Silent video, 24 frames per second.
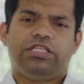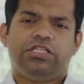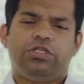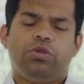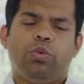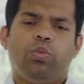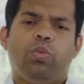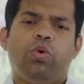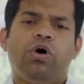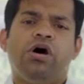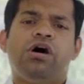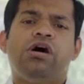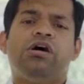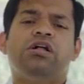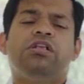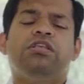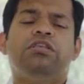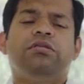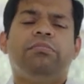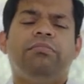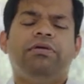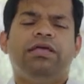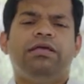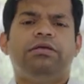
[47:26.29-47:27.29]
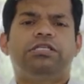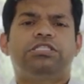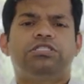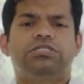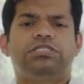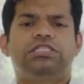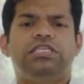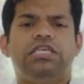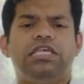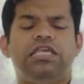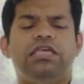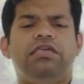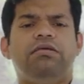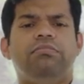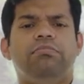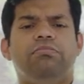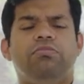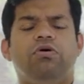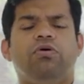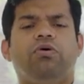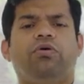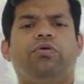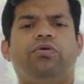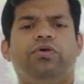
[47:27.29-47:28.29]
the world may seem
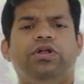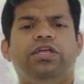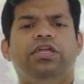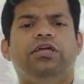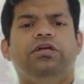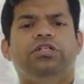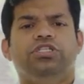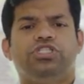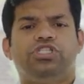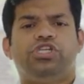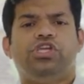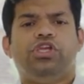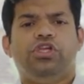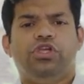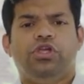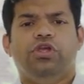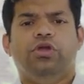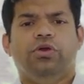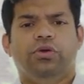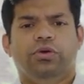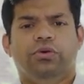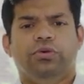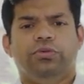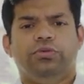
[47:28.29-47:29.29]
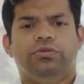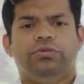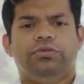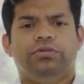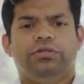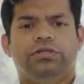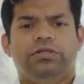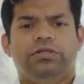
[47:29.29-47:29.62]
more real to you